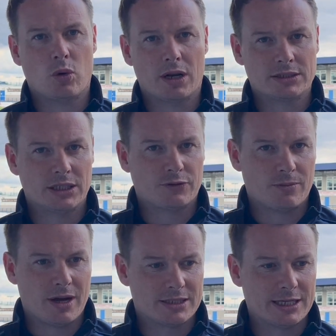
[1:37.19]
qualities
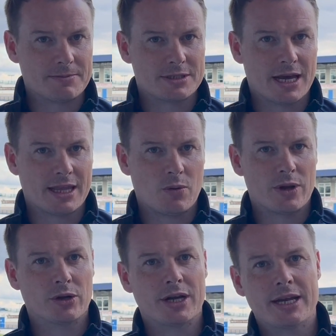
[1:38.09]
from our team today that we're
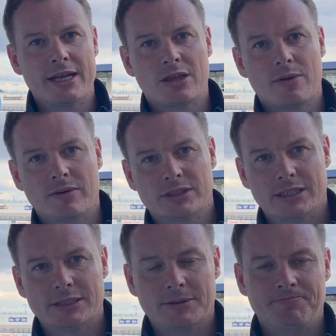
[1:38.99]
going to need throughout the
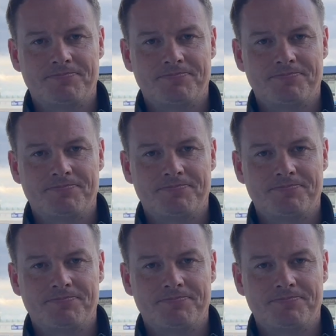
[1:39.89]
season.